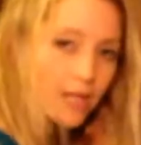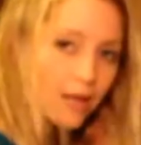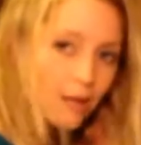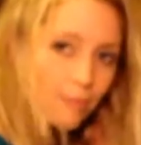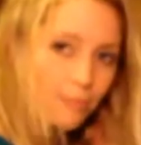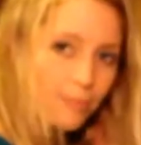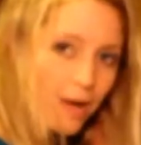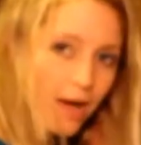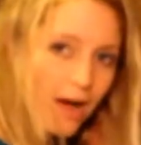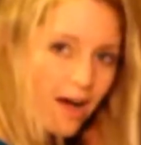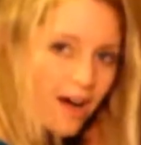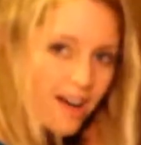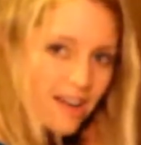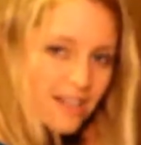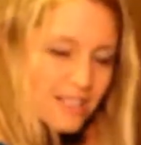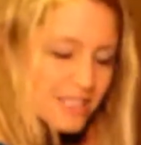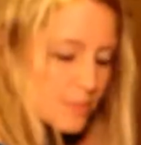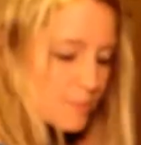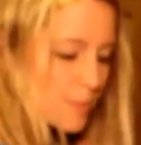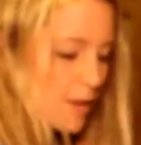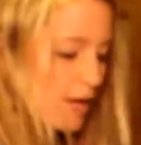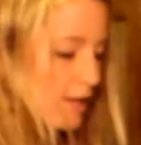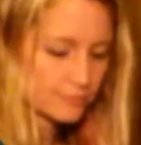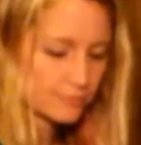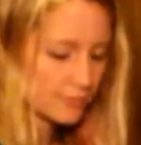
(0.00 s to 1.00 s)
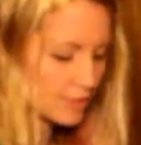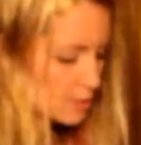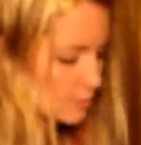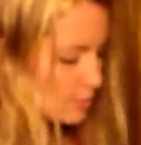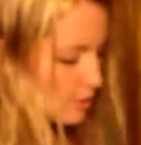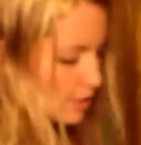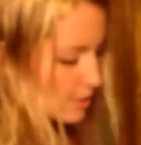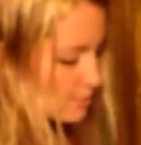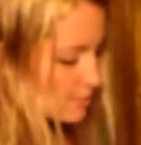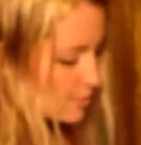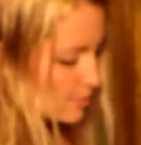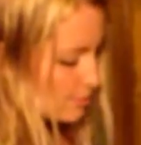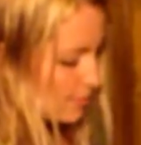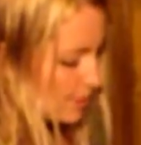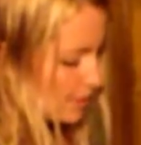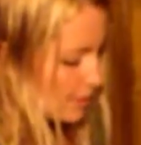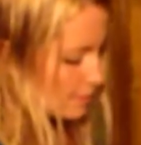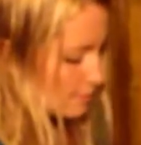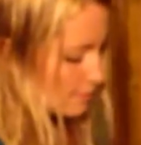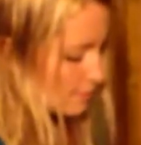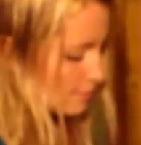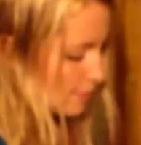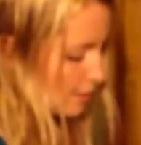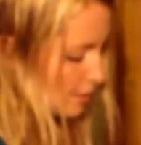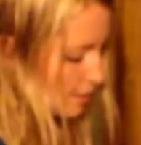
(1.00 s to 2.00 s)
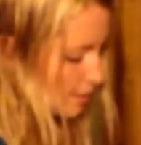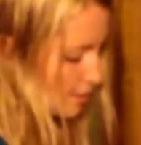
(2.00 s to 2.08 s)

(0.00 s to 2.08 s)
up a hot spot on the bottom of the pan